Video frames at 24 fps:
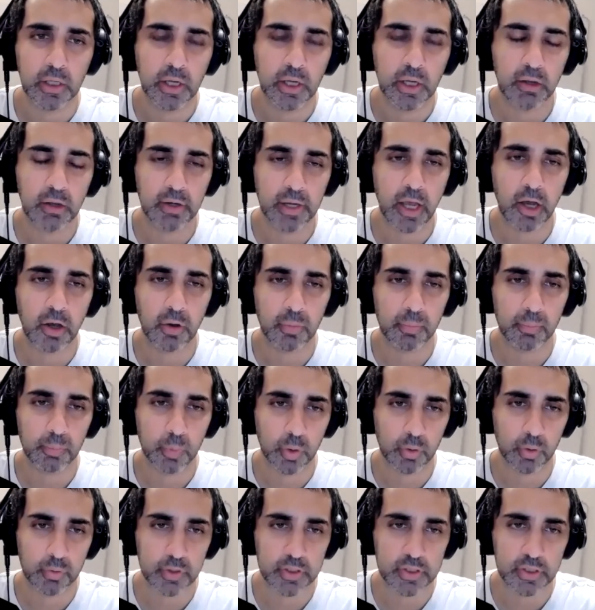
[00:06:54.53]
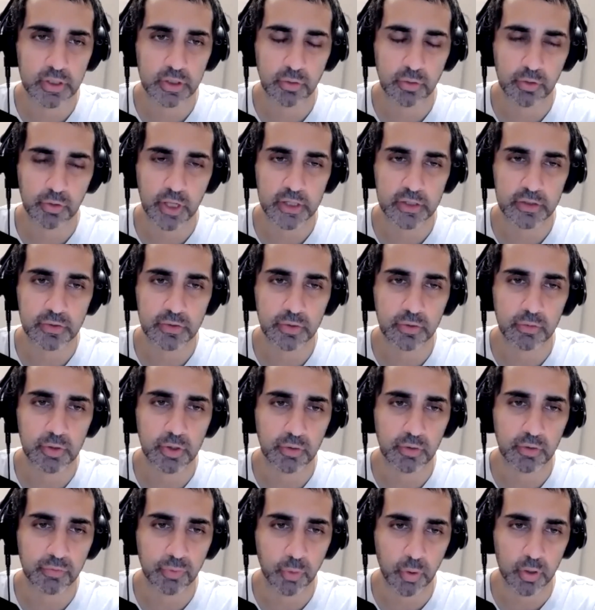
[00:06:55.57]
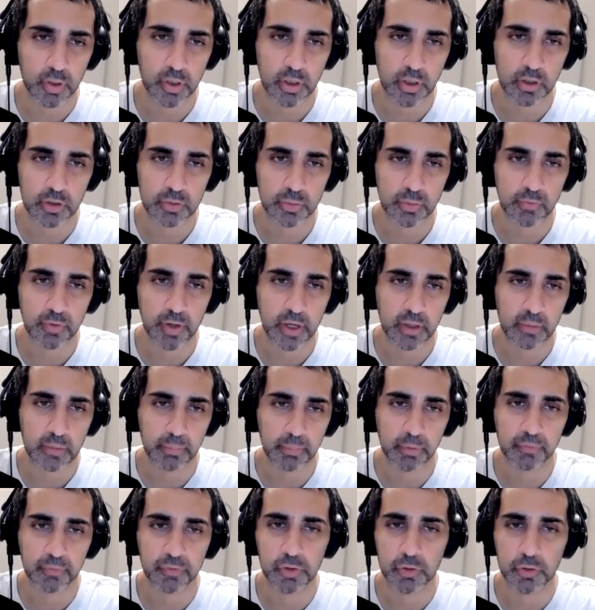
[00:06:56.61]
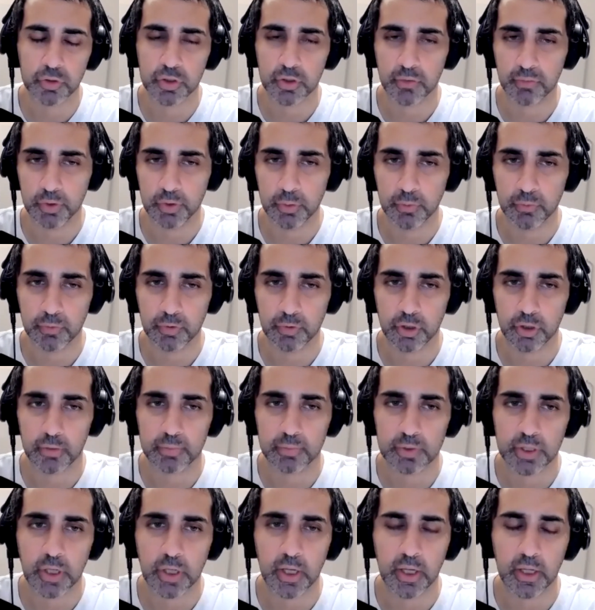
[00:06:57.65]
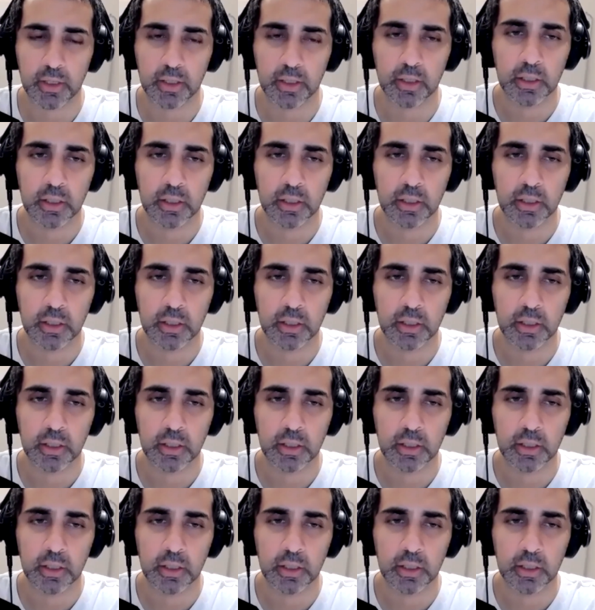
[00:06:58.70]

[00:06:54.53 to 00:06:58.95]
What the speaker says: And now, more recently, over the last 3 or 4 years, we've had a profusion of new verbs like,